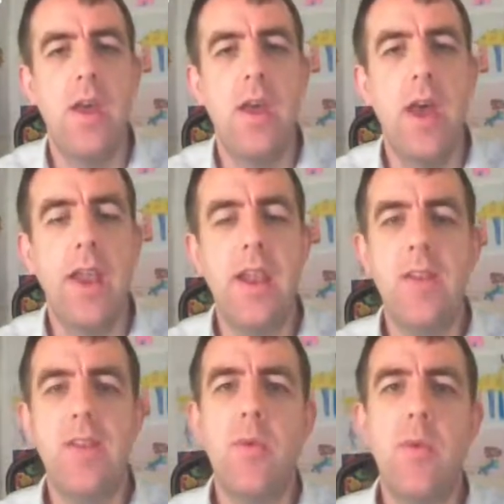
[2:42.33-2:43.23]
And let's
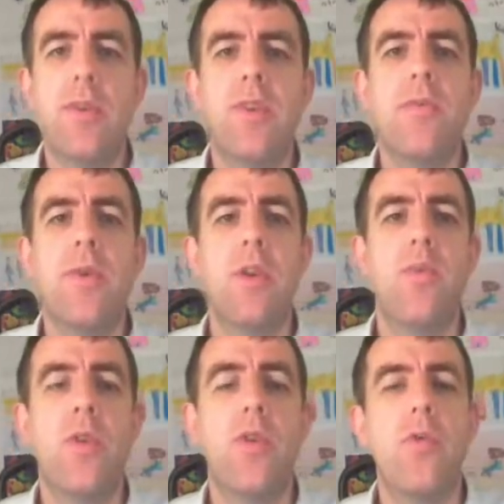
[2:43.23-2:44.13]
say we want to find
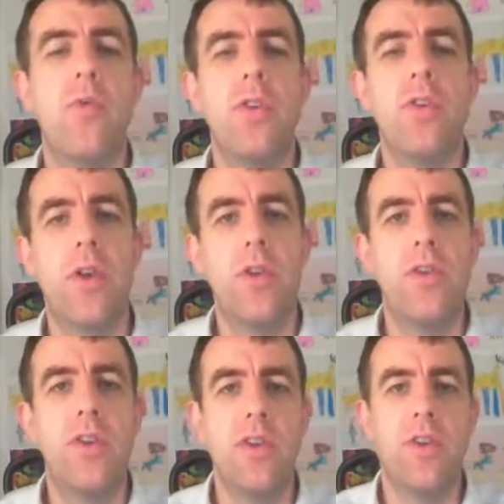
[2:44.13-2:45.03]
what the
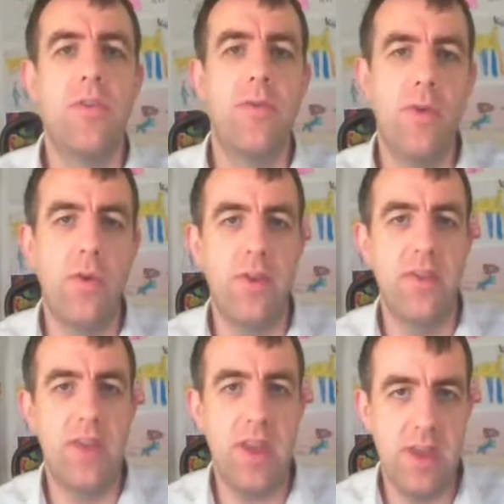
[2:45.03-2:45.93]
resultant
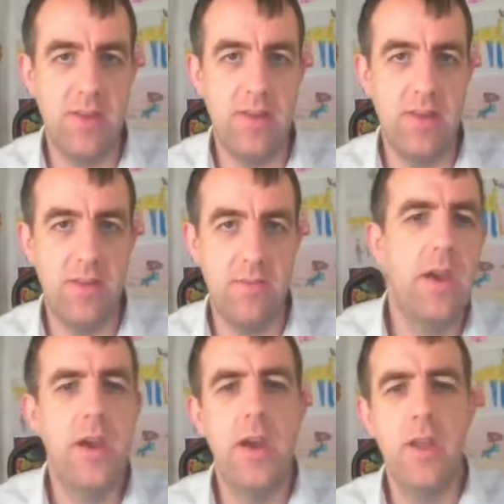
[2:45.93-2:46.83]
force is.
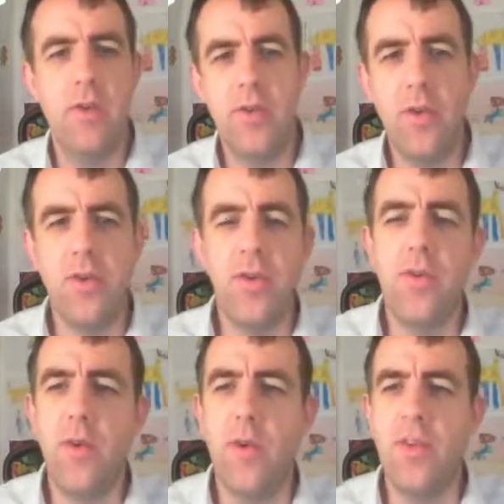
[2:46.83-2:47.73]
The resultant
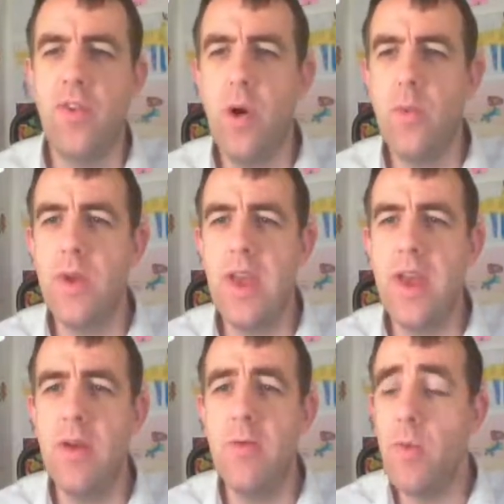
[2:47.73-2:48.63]
force is what we
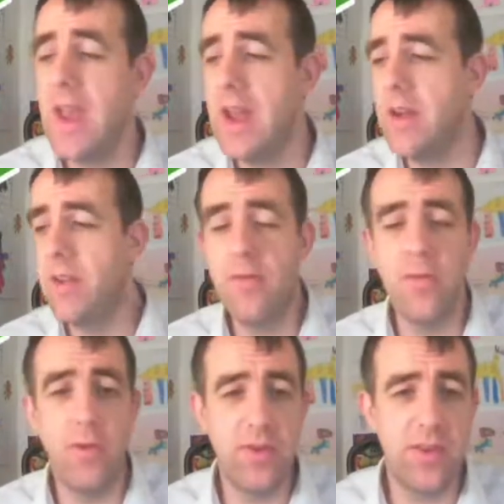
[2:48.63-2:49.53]
get when we add the
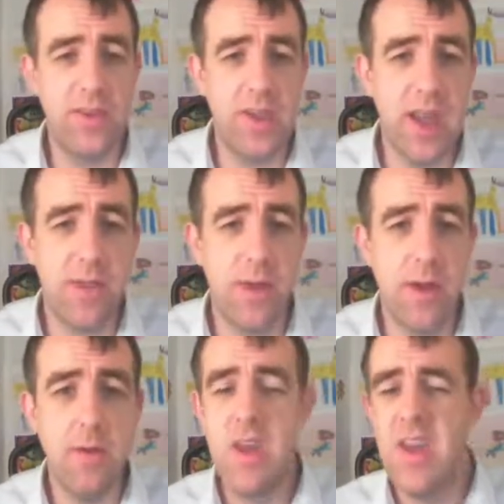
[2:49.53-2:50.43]
forces together.
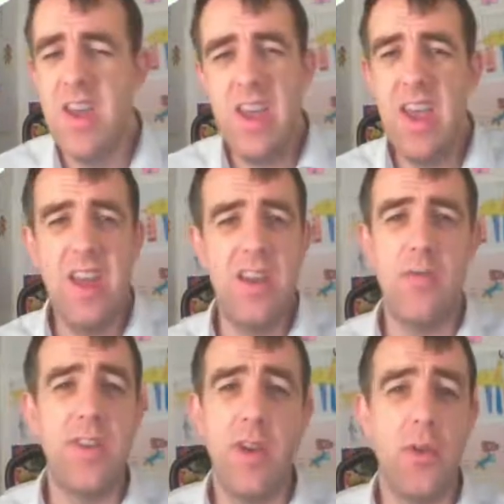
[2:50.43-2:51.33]
And the
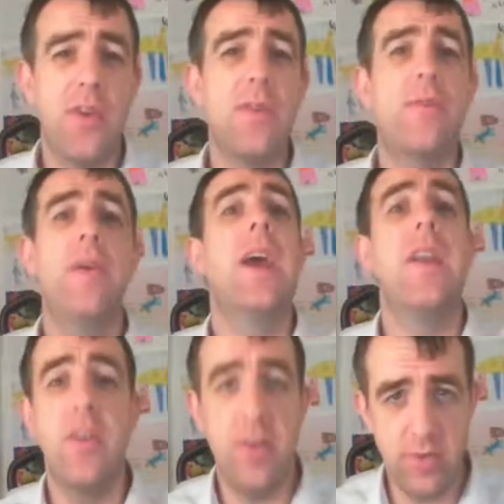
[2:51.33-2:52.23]
resultant
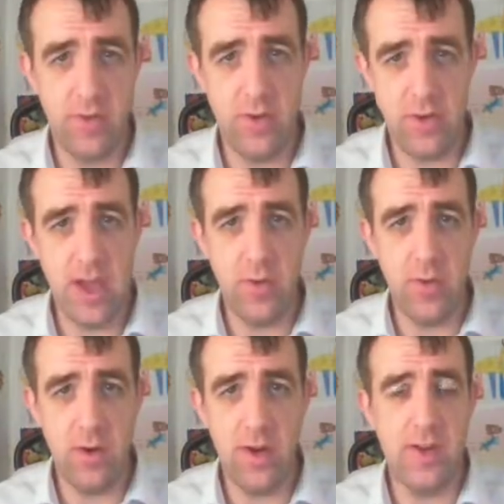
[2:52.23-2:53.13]
vector is what you get
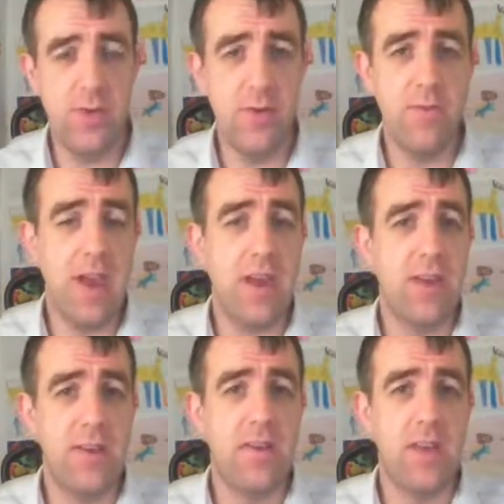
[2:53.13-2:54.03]
when you add two
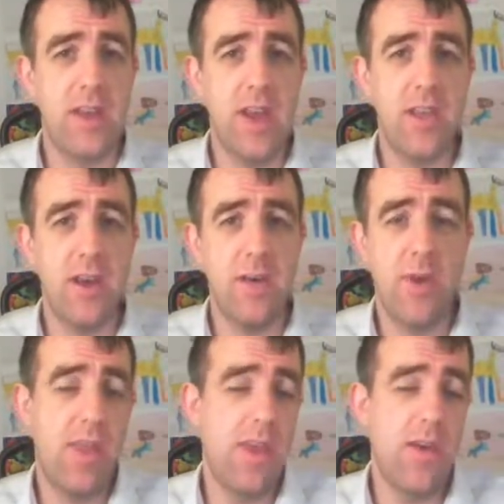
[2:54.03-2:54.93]
vectors together,
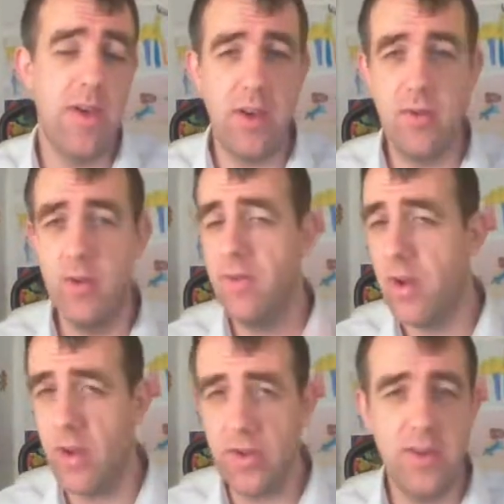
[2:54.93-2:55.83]
whether that vector is
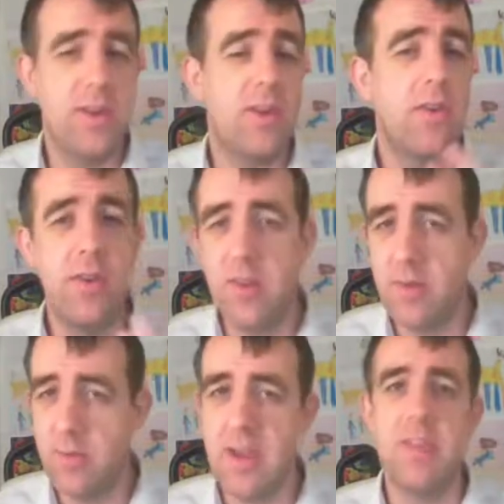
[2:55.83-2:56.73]
velocity or
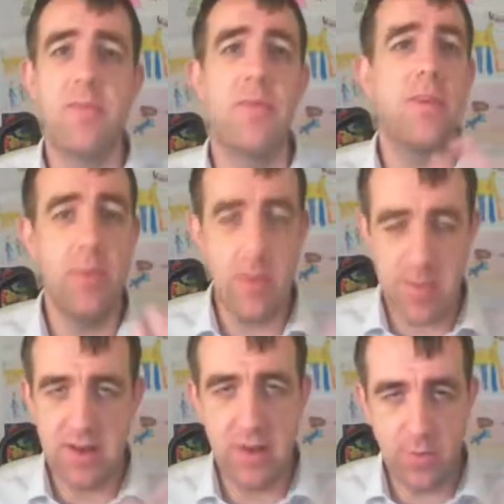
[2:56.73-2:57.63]
displacement or
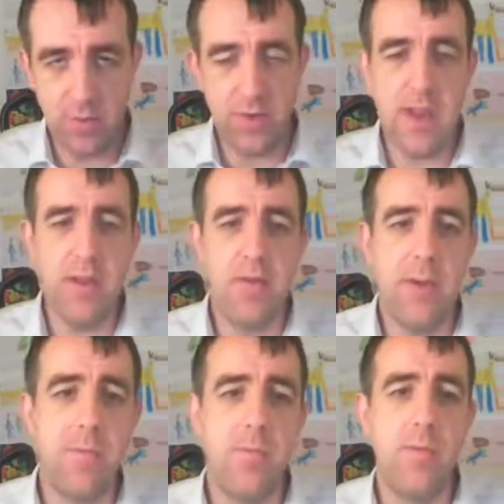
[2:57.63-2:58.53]
momentum or whatever.
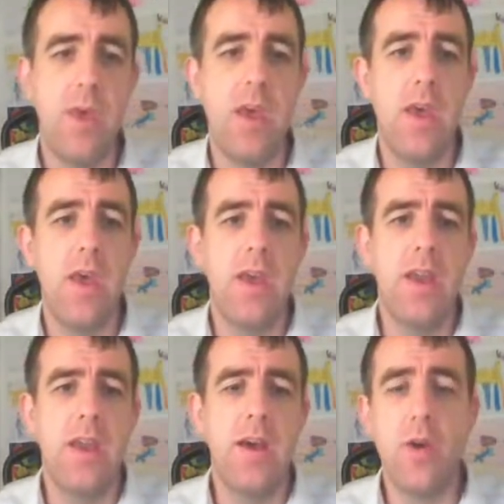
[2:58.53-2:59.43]

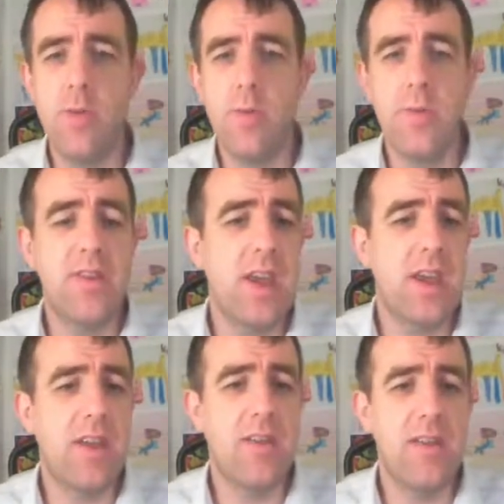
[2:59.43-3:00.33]
Now, a common
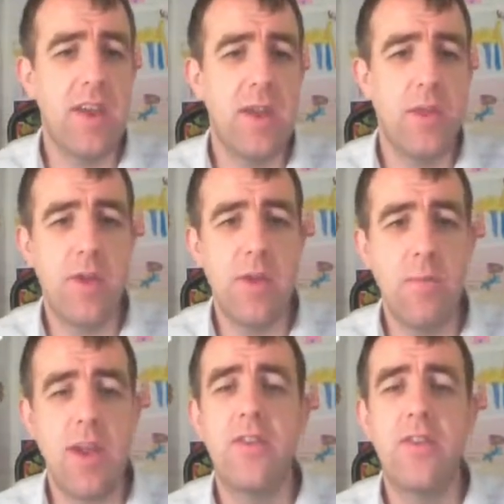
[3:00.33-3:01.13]
mistake is to say 3 plus